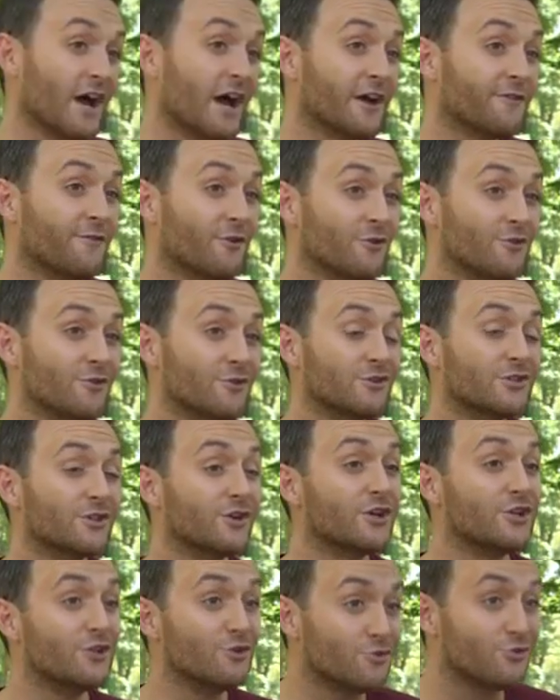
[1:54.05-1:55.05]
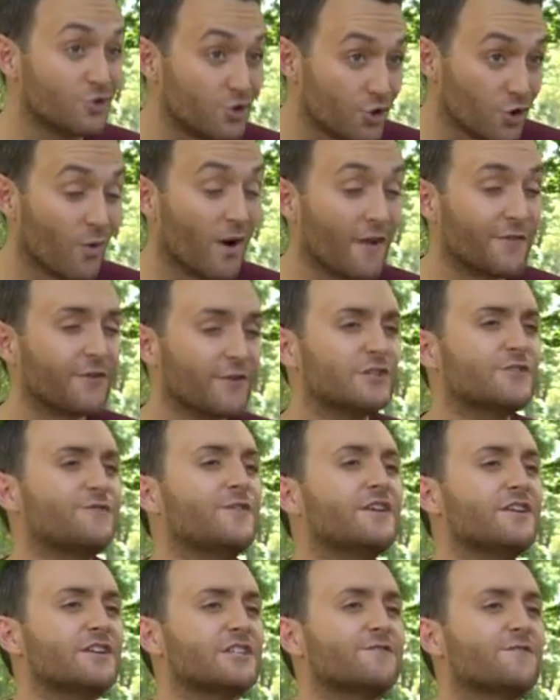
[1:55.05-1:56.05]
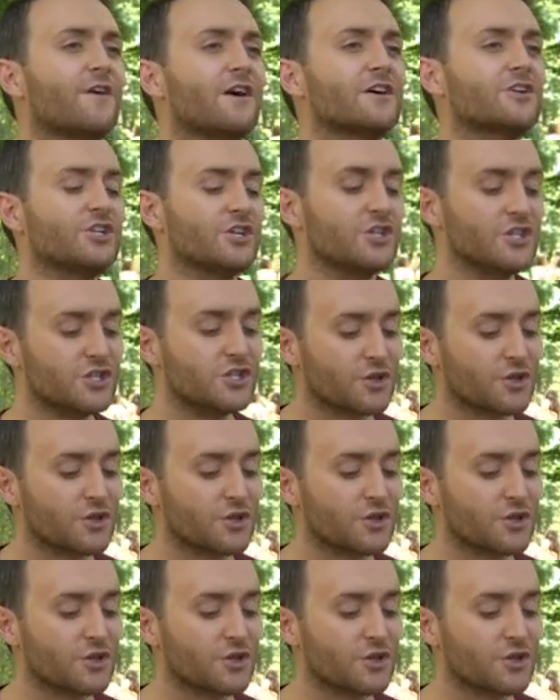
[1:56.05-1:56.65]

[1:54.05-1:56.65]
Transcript: iPhone user and you do want those fitness functions,